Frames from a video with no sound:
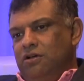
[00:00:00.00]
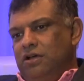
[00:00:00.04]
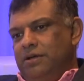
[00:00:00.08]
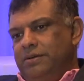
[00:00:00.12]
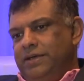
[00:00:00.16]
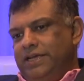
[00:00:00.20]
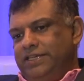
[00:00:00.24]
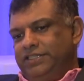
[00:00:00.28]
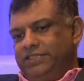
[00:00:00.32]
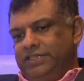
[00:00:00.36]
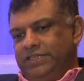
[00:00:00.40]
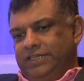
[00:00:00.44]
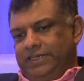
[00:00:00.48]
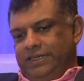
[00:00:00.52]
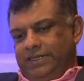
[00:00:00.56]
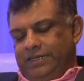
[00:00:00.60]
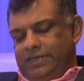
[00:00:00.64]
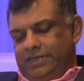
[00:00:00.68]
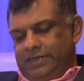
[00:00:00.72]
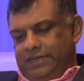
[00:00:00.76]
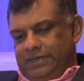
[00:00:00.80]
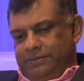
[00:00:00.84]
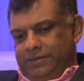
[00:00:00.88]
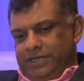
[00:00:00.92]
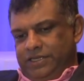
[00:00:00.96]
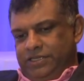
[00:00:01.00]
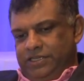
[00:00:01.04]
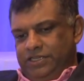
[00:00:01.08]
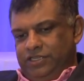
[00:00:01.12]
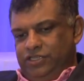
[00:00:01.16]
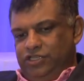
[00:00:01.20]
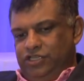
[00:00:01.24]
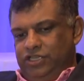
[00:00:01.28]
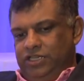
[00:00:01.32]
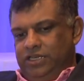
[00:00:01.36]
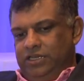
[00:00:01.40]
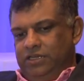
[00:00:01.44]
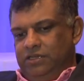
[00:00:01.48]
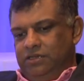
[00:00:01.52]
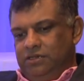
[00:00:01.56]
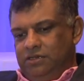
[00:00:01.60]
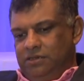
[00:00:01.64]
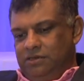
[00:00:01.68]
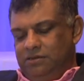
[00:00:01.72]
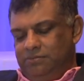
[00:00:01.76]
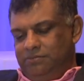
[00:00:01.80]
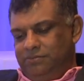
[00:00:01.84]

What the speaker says: I'm actually cheating.